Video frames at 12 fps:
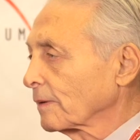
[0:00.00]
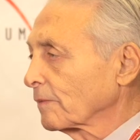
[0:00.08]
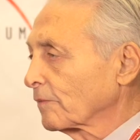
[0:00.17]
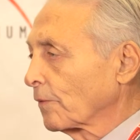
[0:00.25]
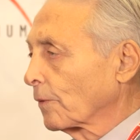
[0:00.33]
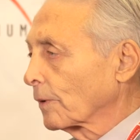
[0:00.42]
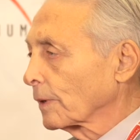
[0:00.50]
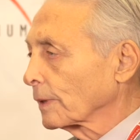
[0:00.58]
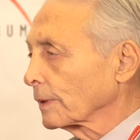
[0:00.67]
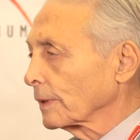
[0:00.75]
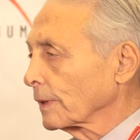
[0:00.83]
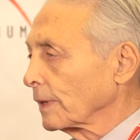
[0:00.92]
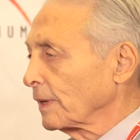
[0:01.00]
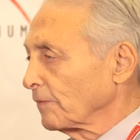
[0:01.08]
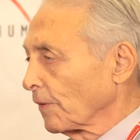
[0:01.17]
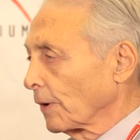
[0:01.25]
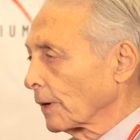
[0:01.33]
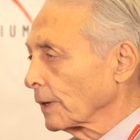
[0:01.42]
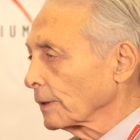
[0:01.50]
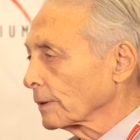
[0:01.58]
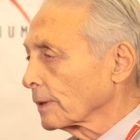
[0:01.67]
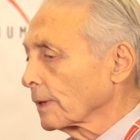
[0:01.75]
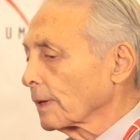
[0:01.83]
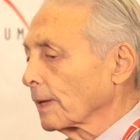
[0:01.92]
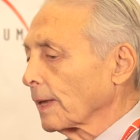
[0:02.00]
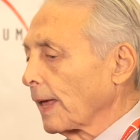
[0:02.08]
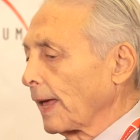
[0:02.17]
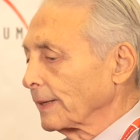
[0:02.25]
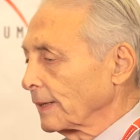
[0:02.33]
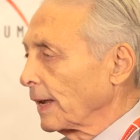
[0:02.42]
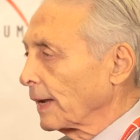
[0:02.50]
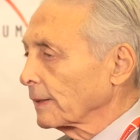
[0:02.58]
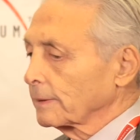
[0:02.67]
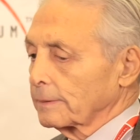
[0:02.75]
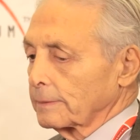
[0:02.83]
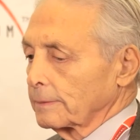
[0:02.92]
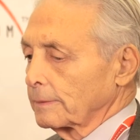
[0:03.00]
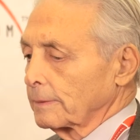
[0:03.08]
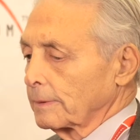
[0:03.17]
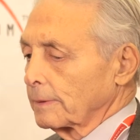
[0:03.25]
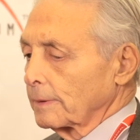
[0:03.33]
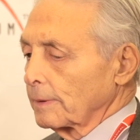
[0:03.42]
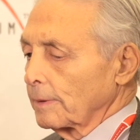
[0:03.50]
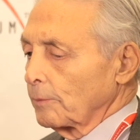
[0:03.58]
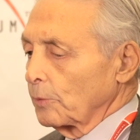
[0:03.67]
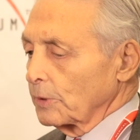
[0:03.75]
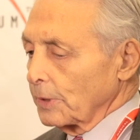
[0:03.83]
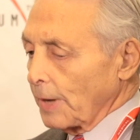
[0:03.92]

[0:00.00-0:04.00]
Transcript: for EVAR, and yet when you